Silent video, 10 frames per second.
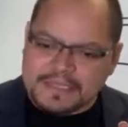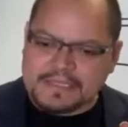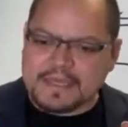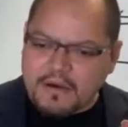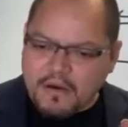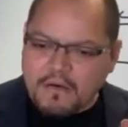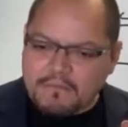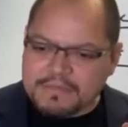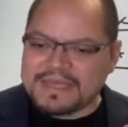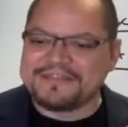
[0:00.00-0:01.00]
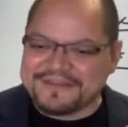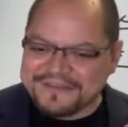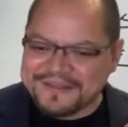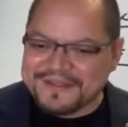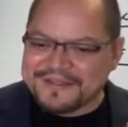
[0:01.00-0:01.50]
they all mean
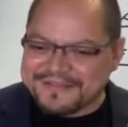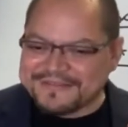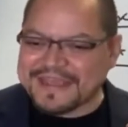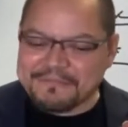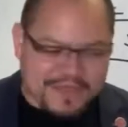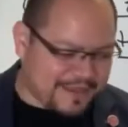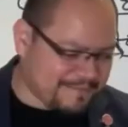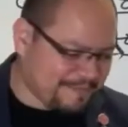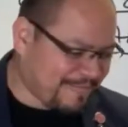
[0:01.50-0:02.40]
the same thing.